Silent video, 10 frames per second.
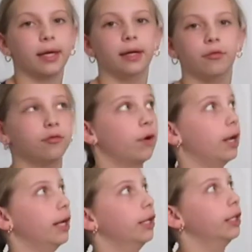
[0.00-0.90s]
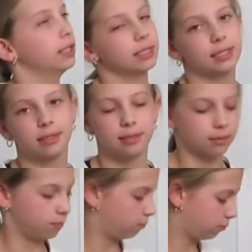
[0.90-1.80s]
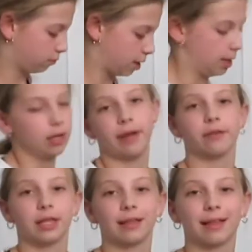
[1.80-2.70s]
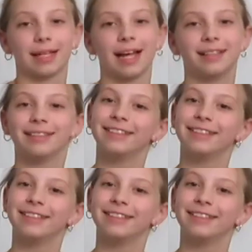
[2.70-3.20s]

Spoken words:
and front areas and everything like that.